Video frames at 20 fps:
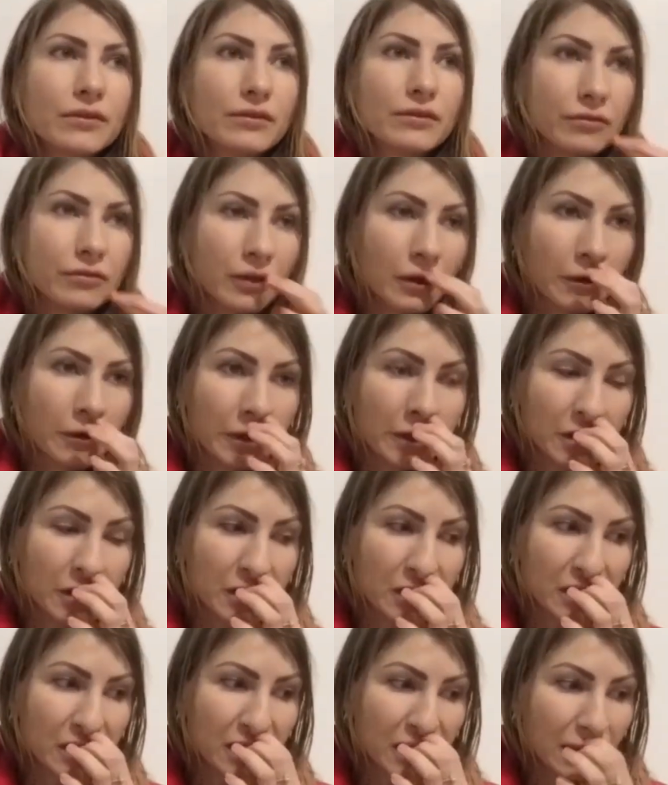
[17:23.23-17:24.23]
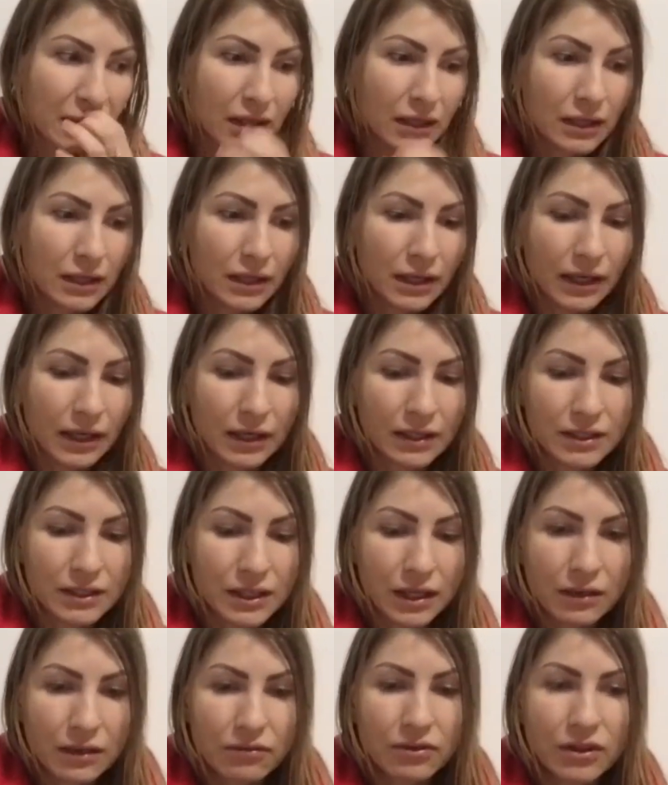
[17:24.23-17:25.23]
flourish. And
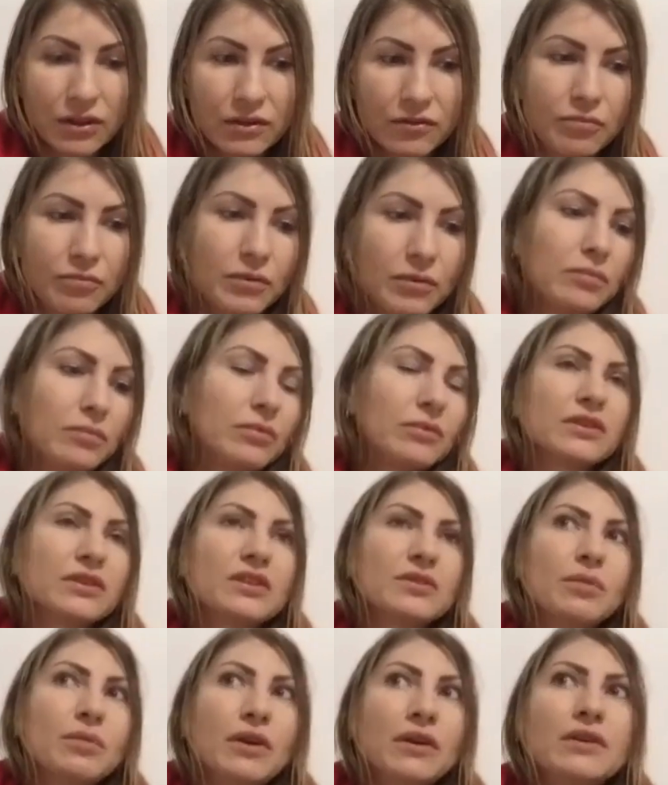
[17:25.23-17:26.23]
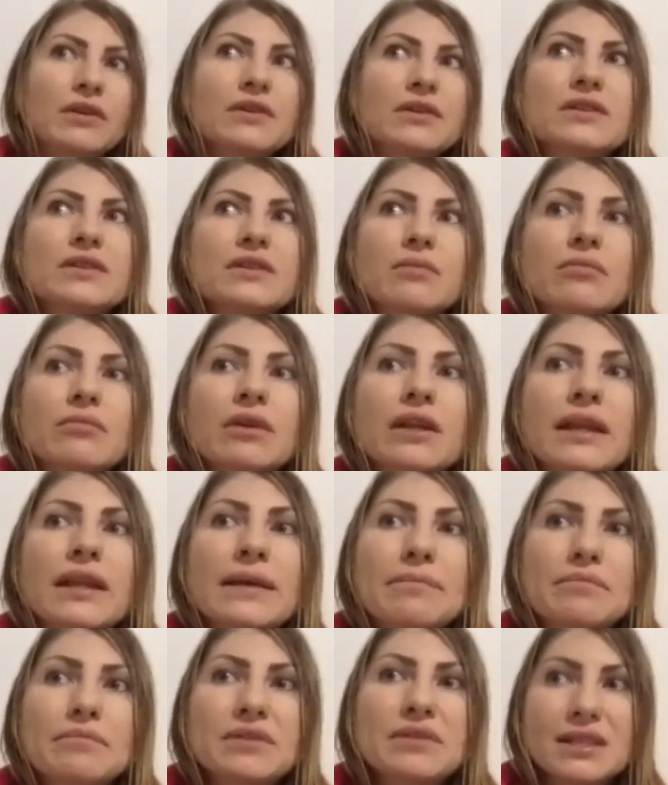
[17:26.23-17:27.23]
even if people experience some
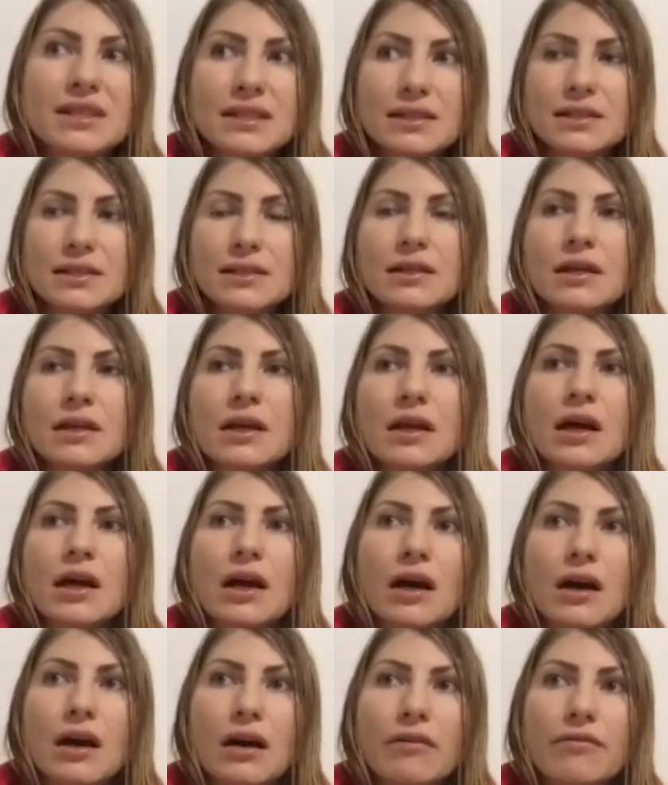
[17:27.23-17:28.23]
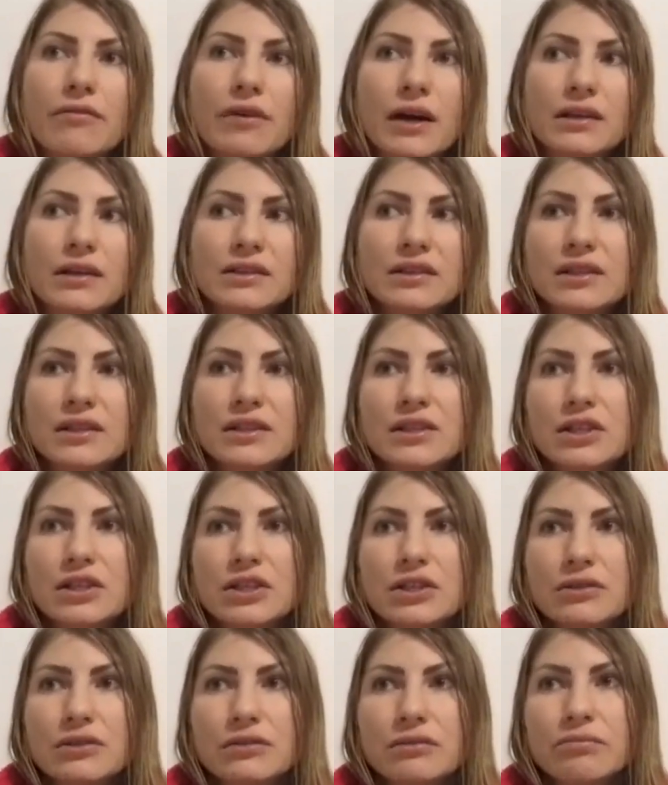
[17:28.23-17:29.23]
glimpses of
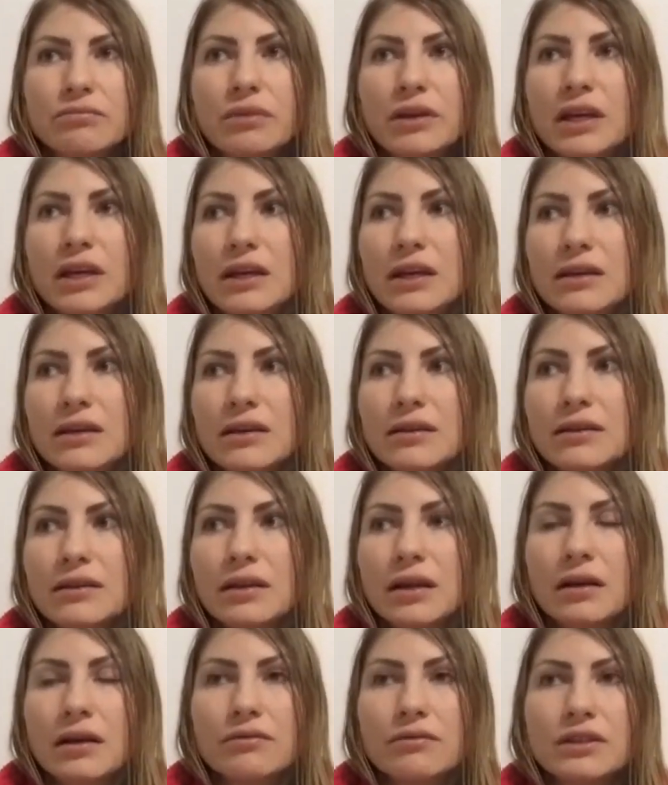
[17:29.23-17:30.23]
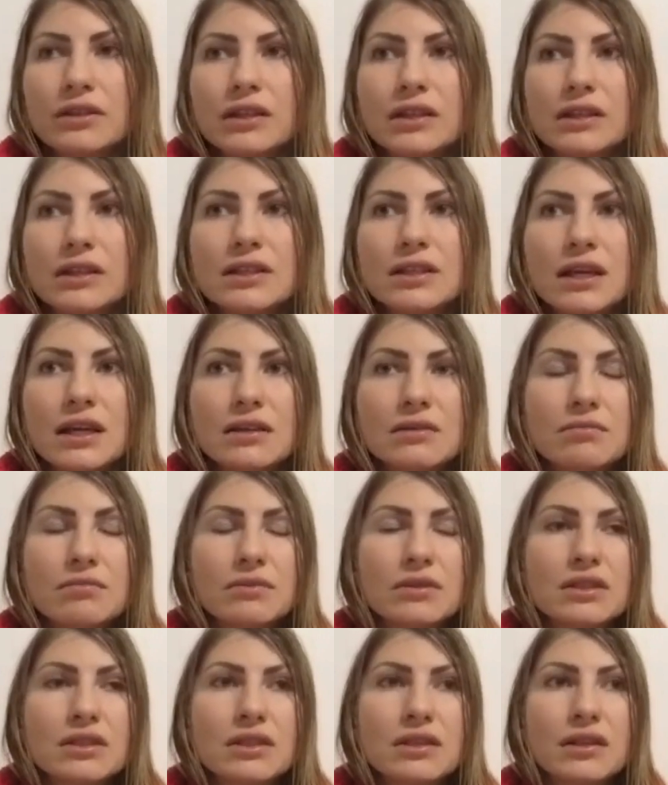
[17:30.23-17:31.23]
unconditional being and love and
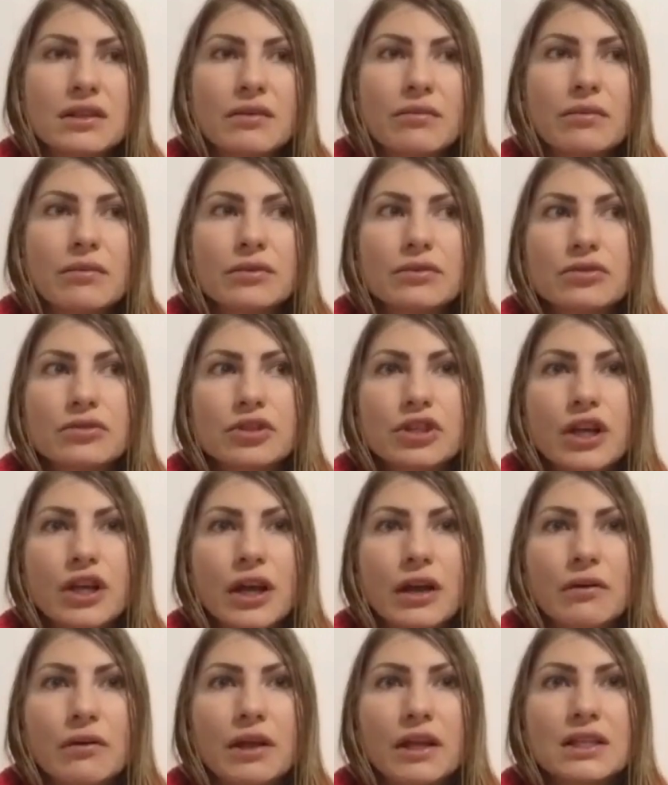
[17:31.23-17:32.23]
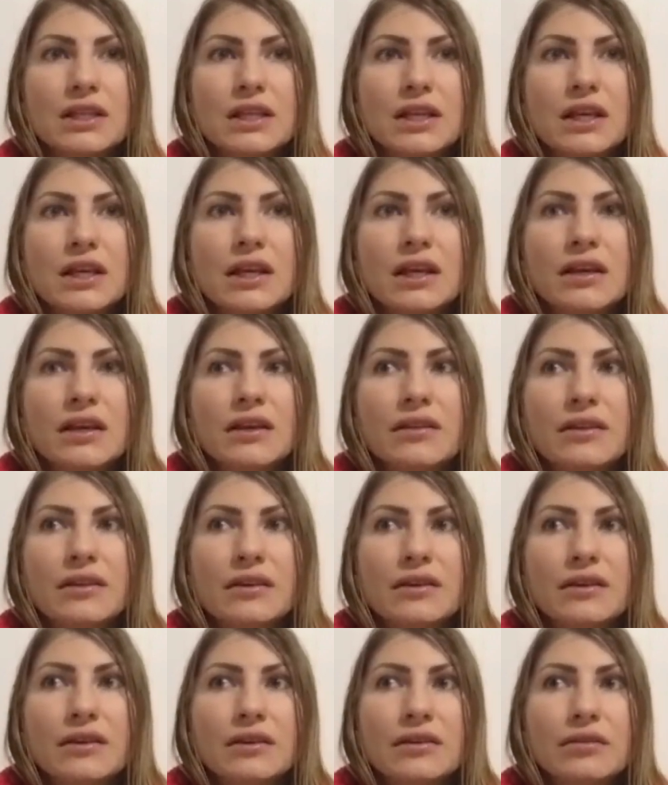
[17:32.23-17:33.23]
contentment, and they want to share it,
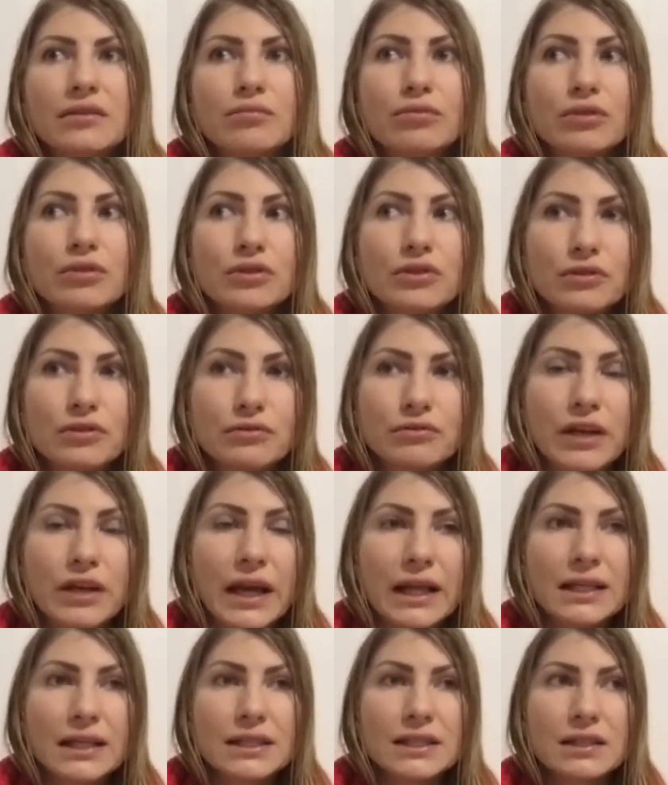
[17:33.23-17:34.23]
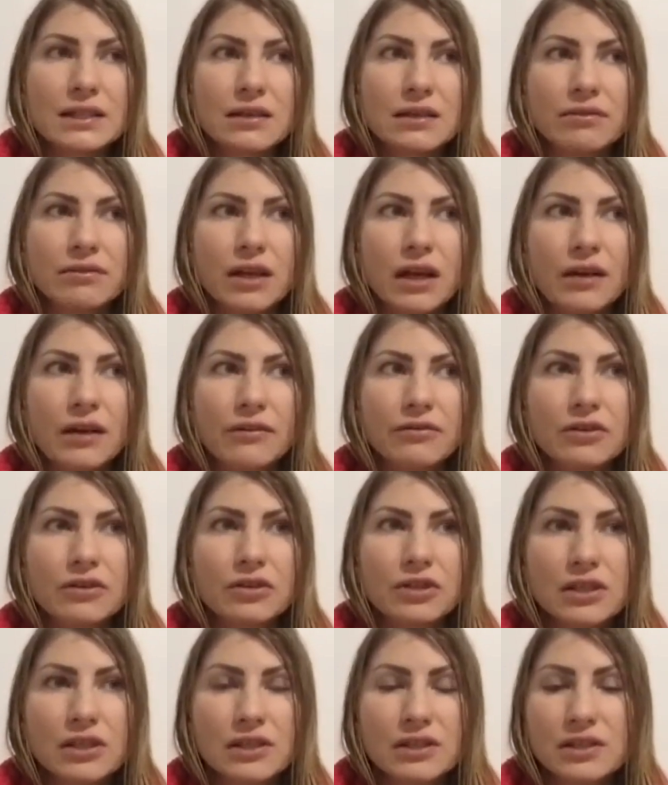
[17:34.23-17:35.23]
the brutal reality of life
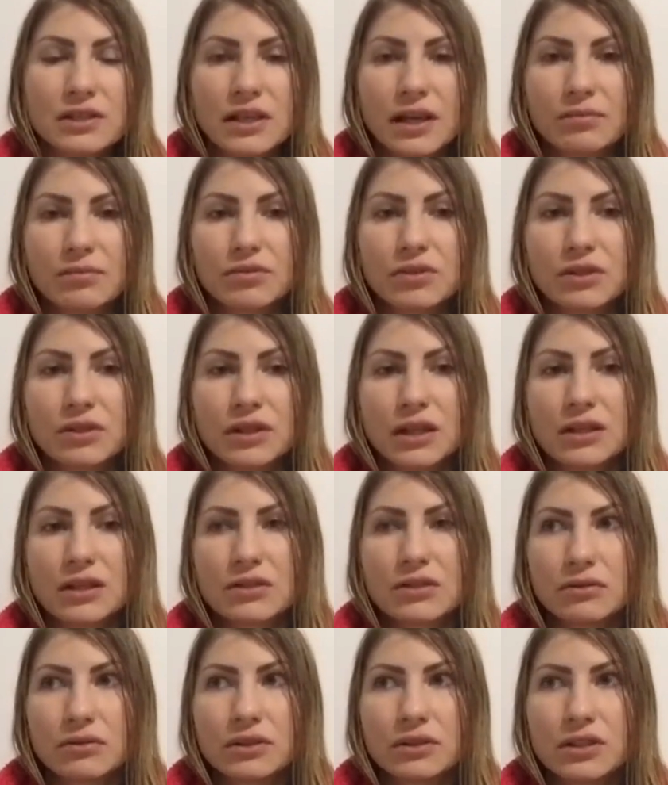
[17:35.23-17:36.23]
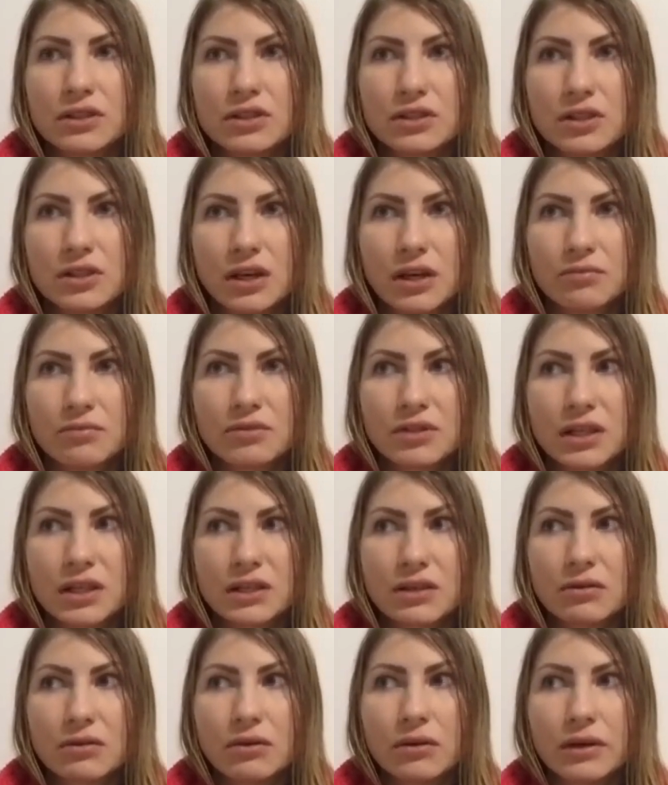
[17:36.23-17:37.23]
usually steps on it or disturbs it,
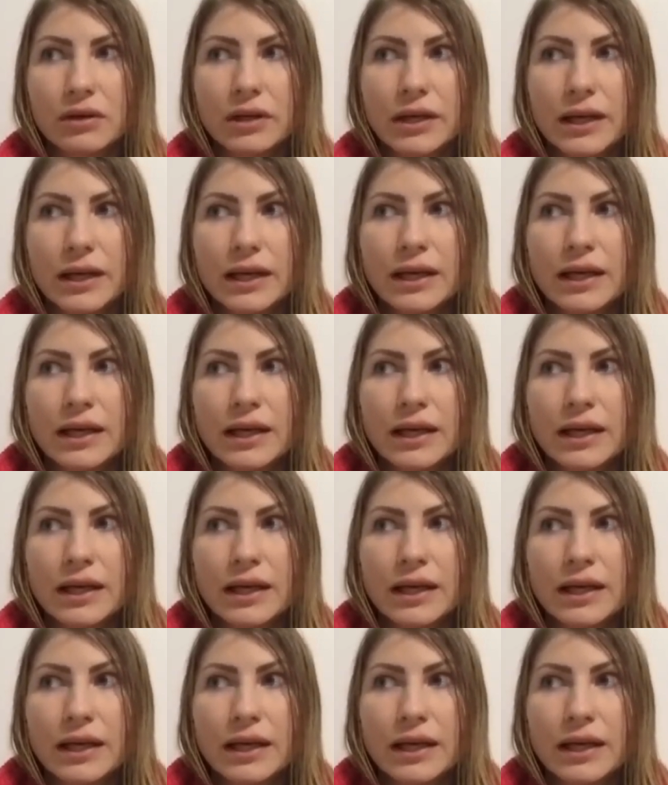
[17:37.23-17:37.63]
or